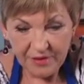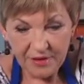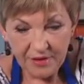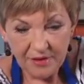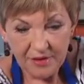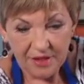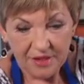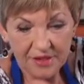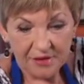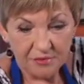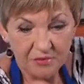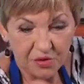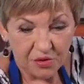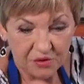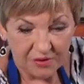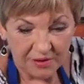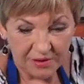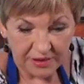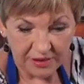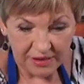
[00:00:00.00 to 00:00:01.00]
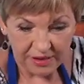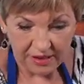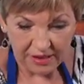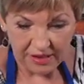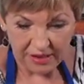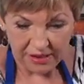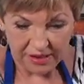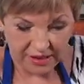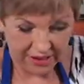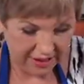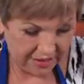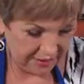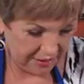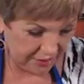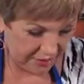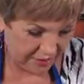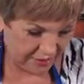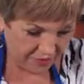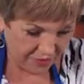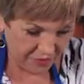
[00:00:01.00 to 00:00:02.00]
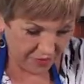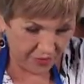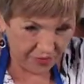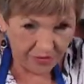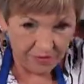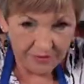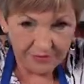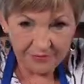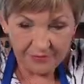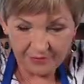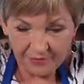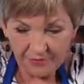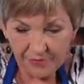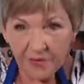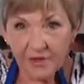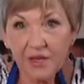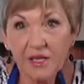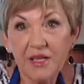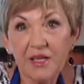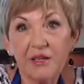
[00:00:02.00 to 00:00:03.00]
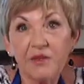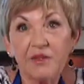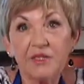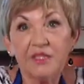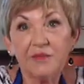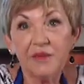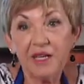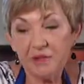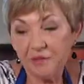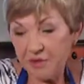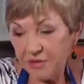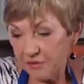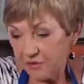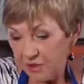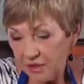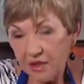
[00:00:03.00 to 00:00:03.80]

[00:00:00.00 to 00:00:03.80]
Let's move it in a bit more. What's the matter, Bill?